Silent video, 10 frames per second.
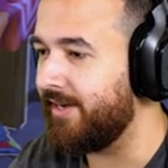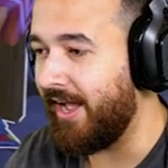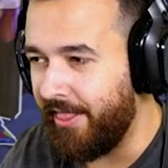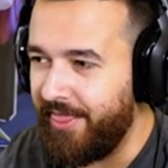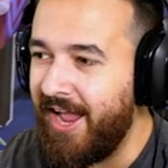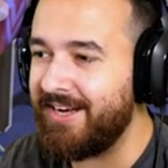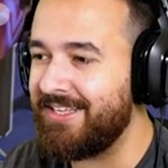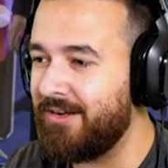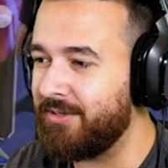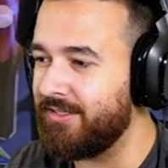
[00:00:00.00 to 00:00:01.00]
Now that's
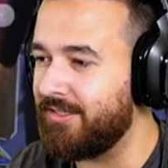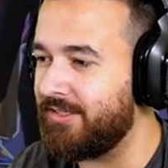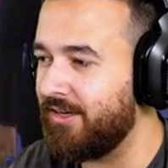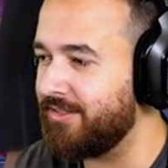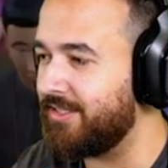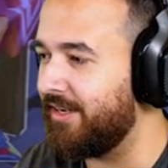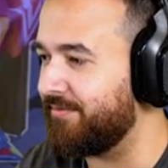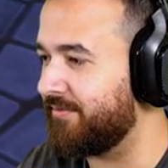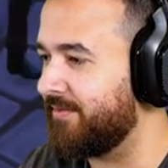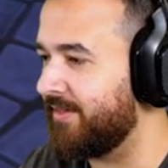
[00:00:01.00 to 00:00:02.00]
how we're going to sell
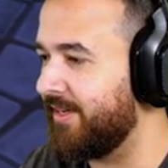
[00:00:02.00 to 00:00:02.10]
stuff.